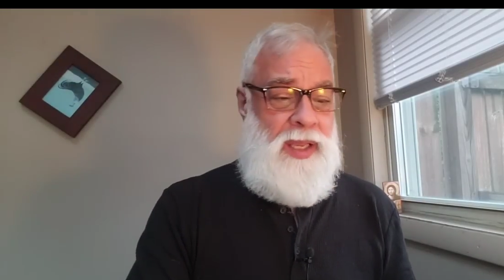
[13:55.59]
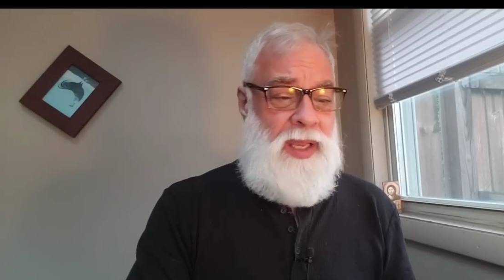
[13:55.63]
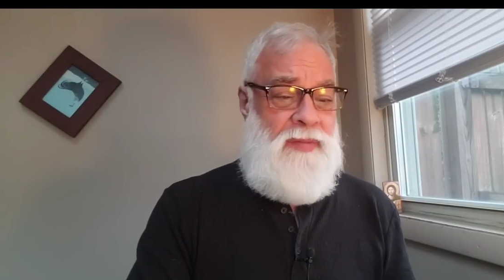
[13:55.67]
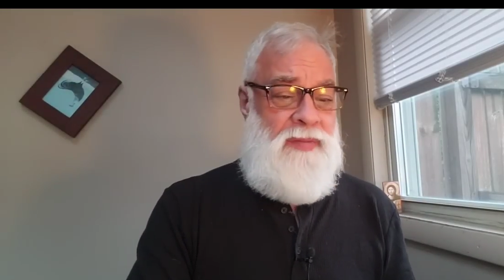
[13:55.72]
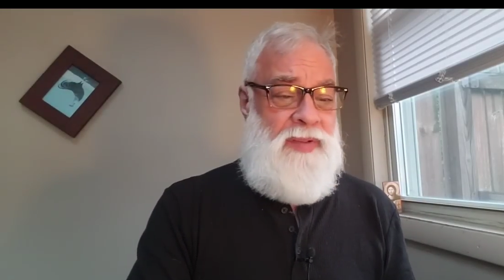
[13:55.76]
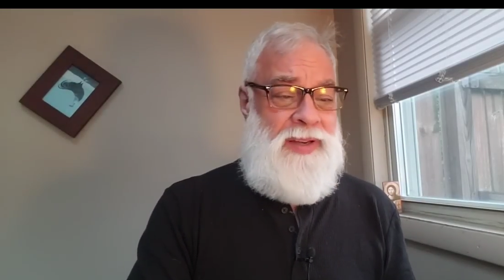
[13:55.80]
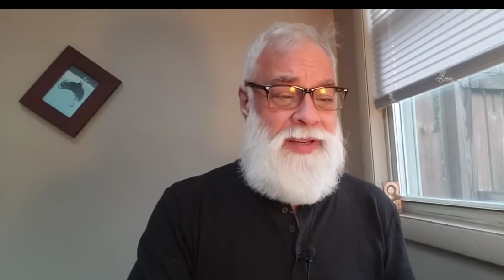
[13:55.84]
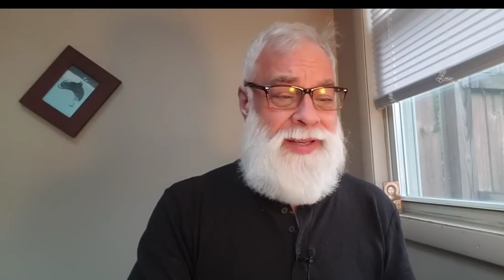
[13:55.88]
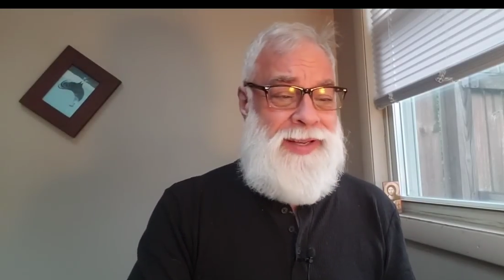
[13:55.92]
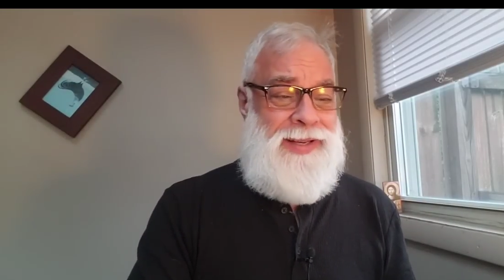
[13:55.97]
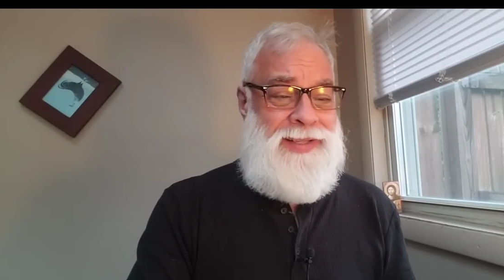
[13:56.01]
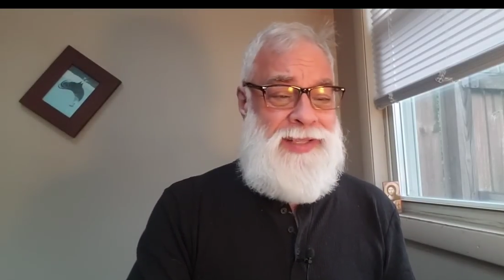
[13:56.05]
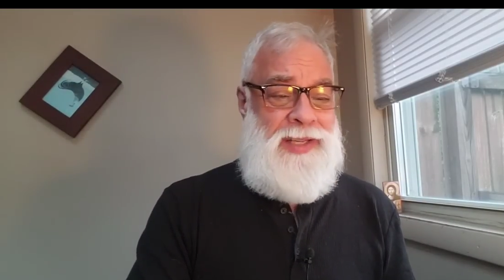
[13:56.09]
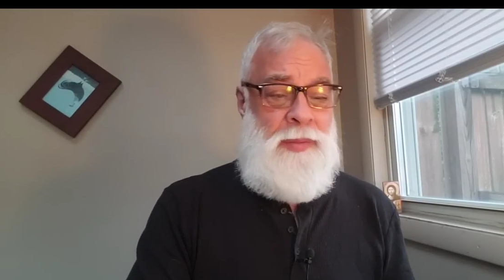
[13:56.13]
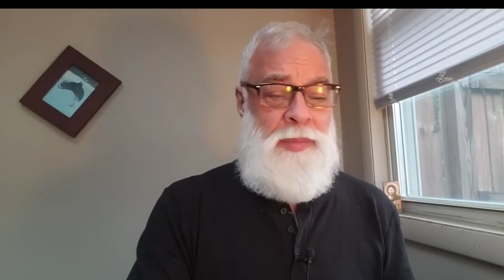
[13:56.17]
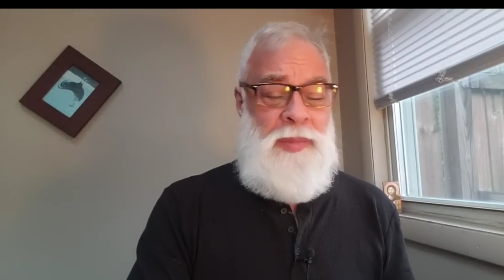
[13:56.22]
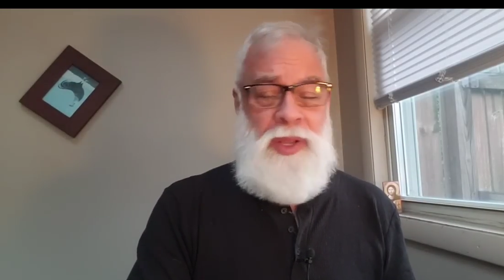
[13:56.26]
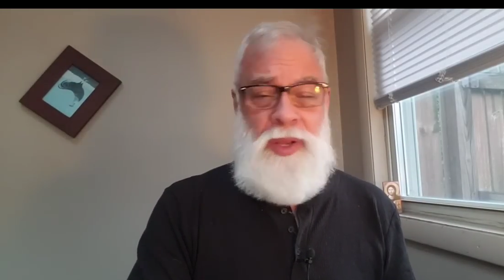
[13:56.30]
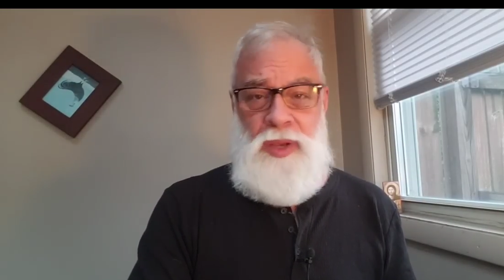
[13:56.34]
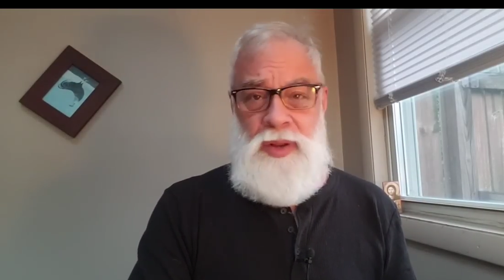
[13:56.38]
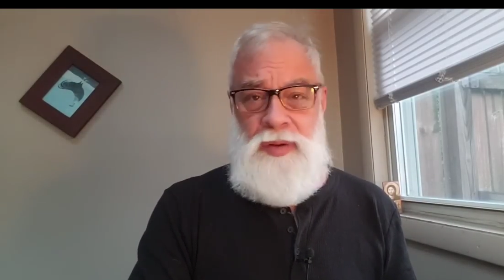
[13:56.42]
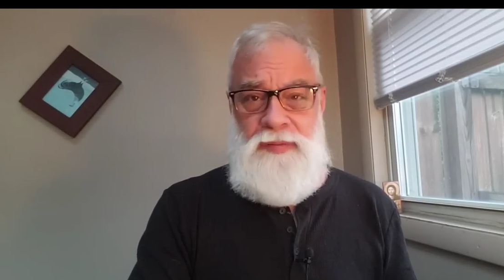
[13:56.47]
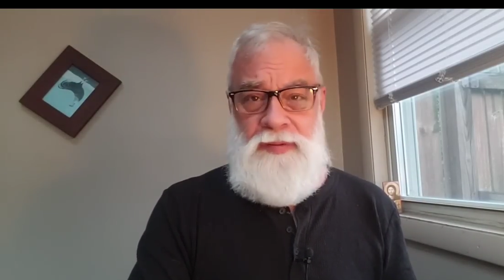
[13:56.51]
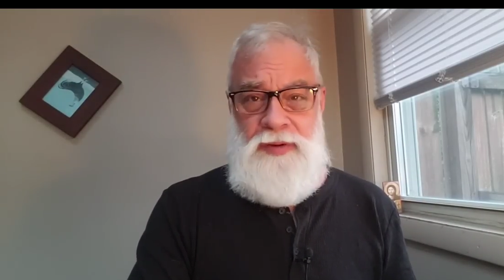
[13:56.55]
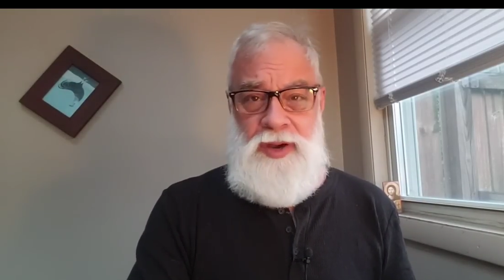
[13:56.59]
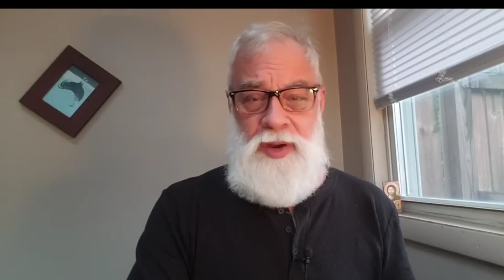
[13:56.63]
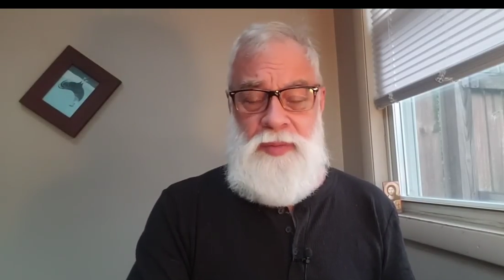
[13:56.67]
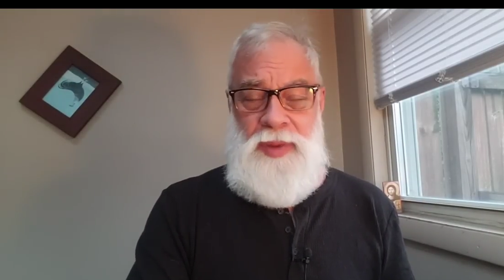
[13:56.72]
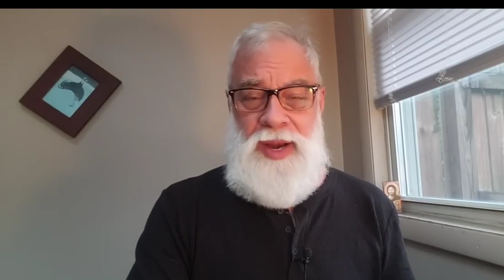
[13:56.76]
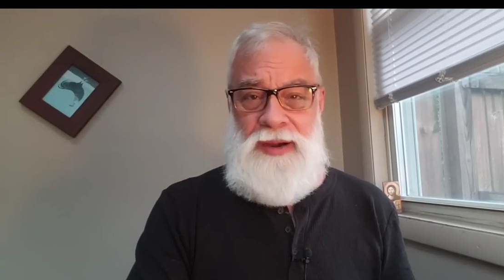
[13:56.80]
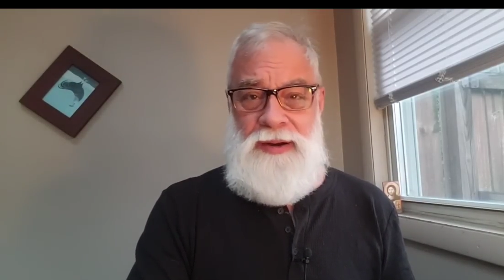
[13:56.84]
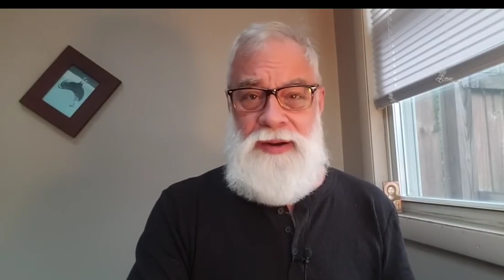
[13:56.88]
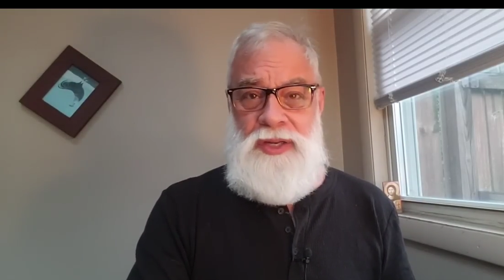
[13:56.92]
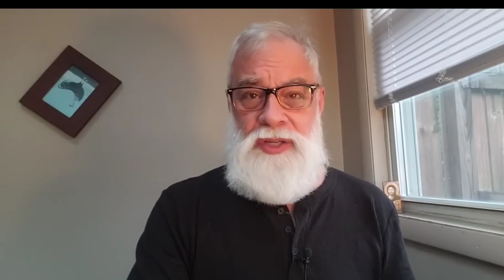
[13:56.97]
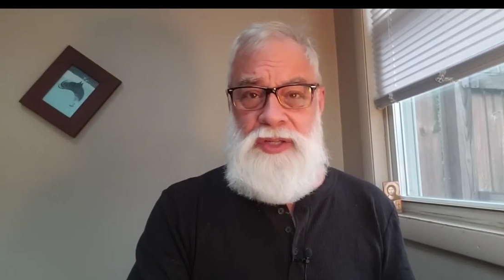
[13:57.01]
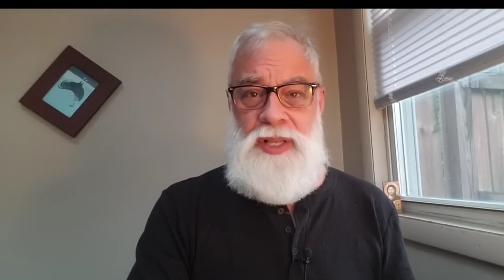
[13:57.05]
If it did something good for your
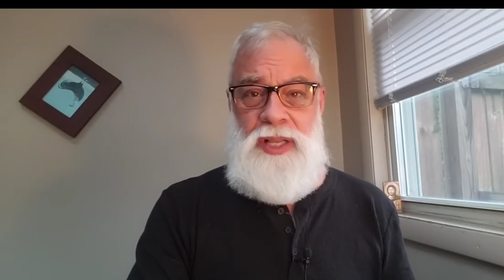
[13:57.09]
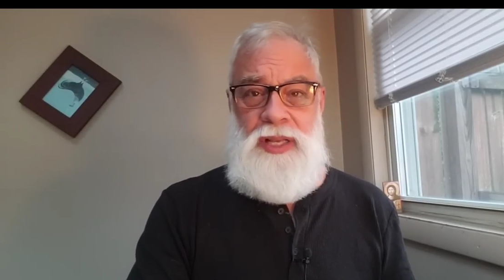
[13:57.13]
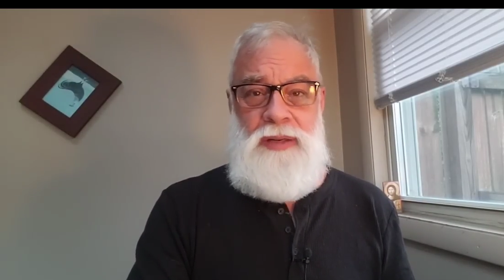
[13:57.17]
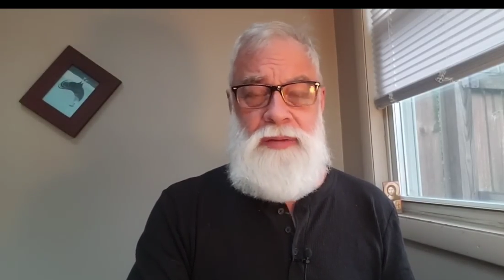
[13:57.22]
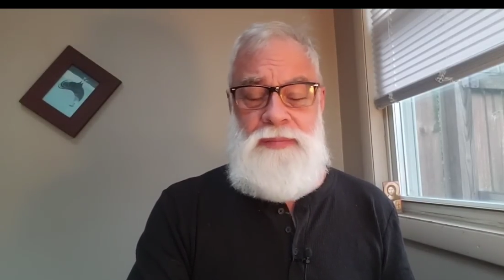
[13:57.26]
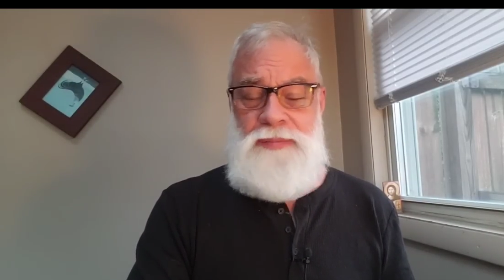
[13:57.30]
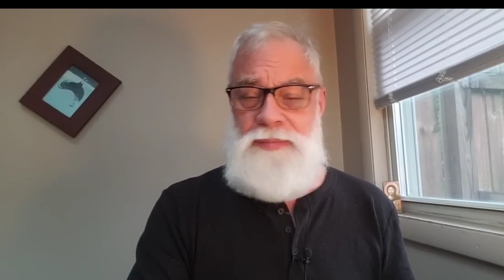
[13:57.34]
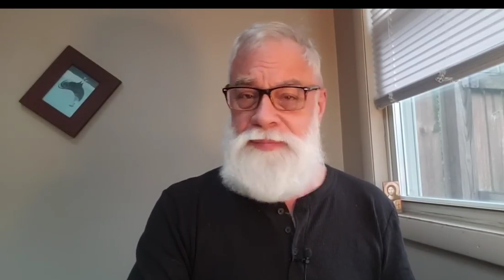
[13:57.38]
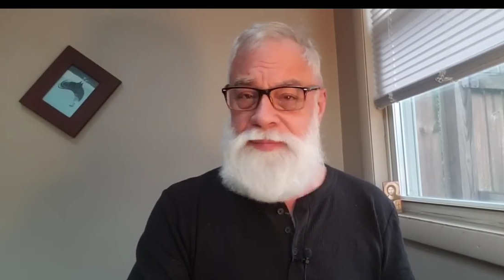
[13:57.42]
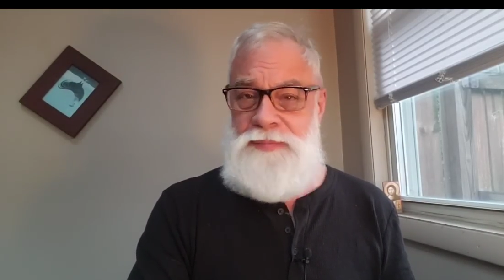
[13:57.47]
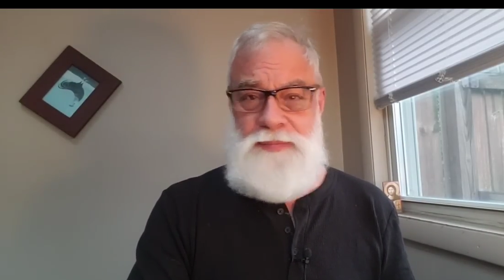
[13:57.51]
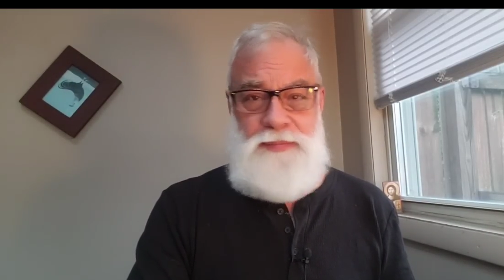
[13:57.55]
marriage, then